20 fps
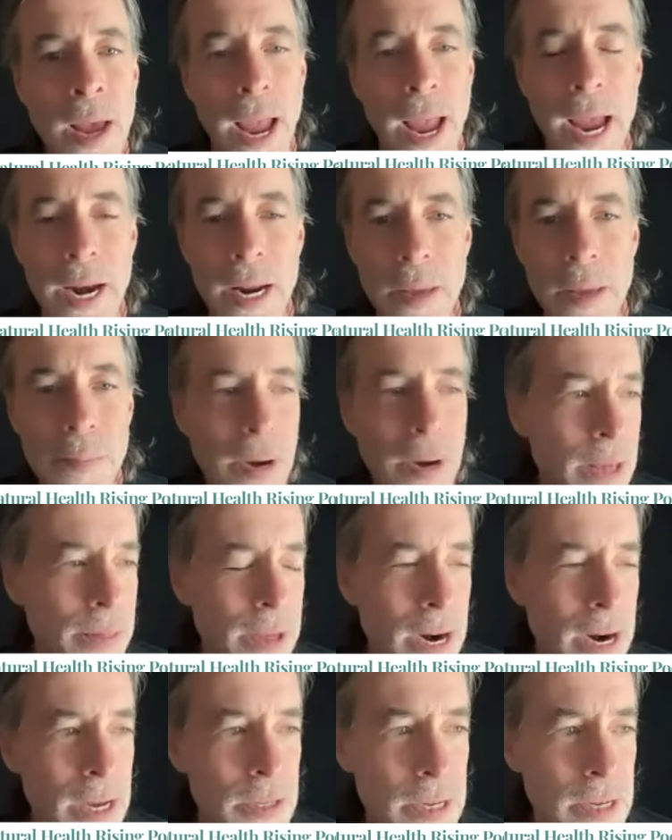Anybody
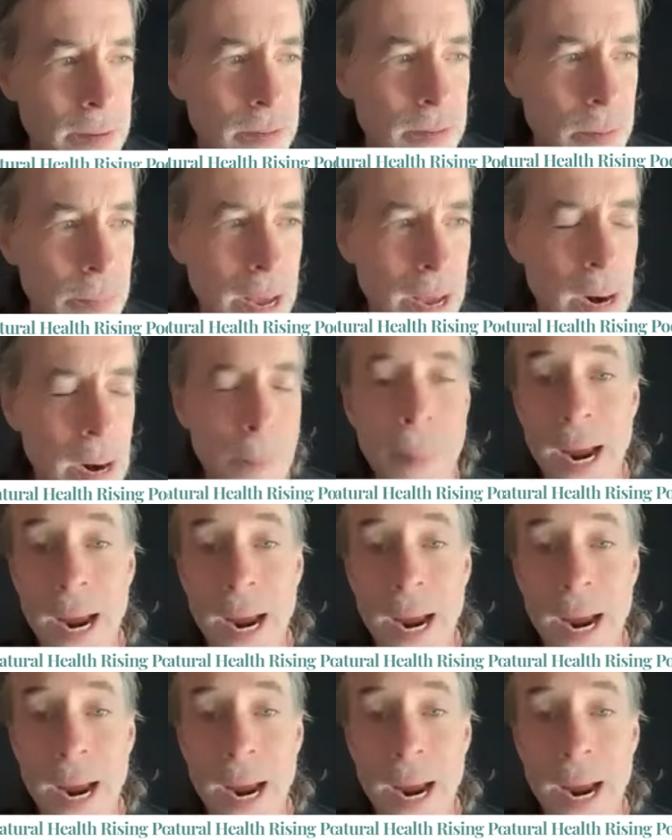that has ever been a